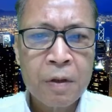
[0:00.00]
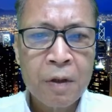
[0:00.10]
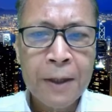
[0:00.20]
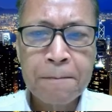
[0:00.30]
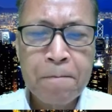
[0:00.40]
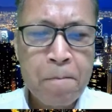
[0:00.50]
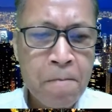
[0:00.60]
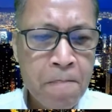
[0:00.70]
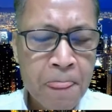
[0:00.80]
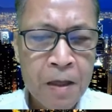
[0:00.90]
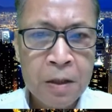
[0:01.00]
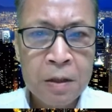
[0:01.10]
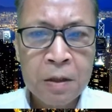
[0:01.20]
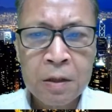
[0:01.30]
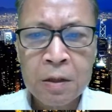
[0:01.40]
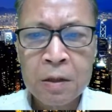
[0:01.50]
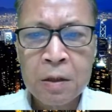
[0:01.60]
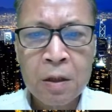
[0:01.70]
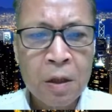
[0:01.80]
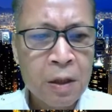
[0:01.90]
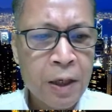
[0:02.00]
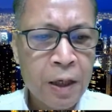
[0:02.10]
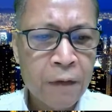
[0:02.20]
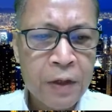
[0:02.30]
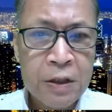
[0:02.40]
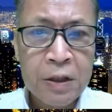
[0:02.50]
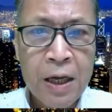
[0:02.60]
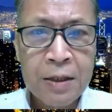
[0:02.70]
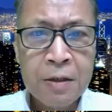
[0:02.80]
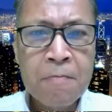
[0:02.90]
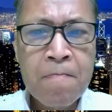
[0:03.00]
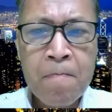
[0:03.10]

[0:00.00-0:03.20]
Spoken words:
Okay, content of this lesson.